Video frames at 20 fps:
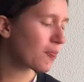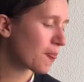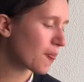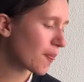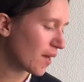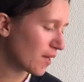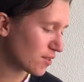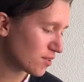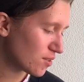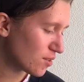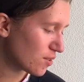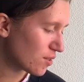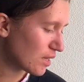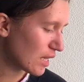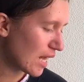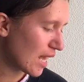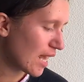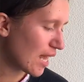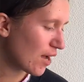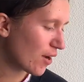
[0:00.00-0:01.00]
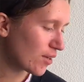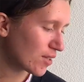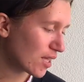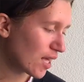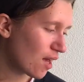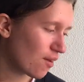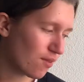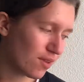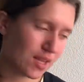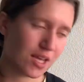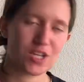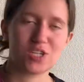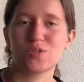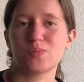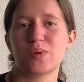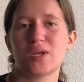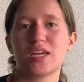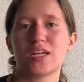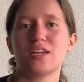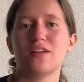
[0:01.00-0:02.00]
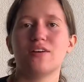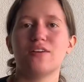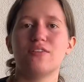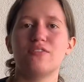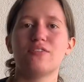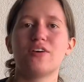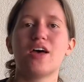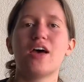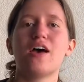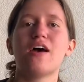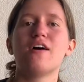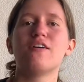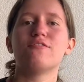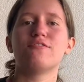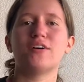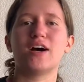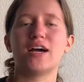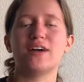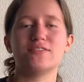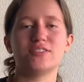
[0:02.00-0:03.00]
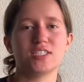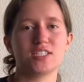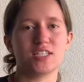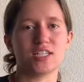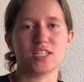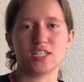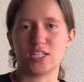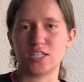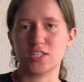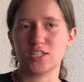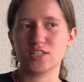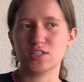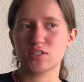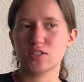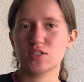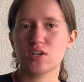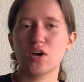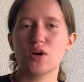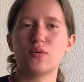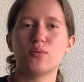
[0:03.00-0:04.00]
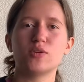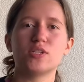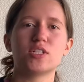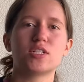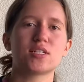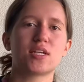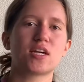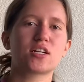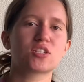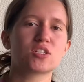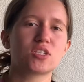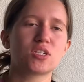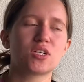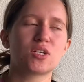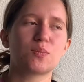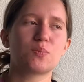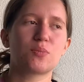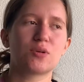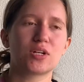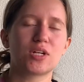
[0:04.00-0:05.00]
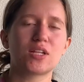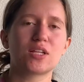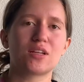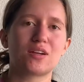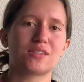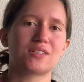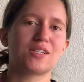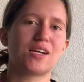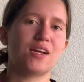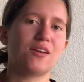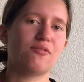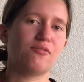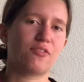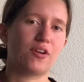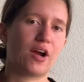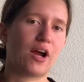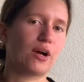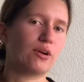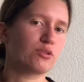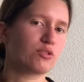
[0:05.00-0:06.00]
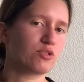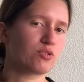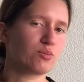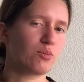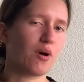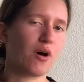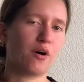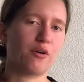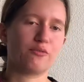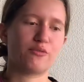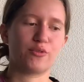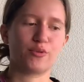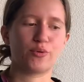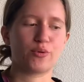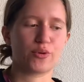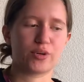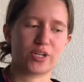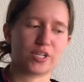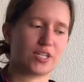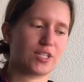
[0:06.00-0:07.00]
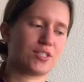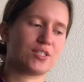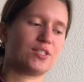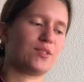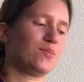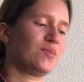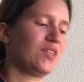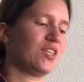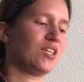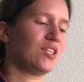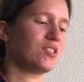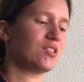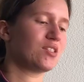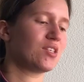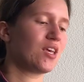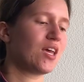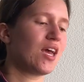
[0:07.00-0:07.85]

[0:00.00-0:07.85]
Also, they only have a lifespan of 5 to 10 years, which is actually a pretty long time for how small of an organism these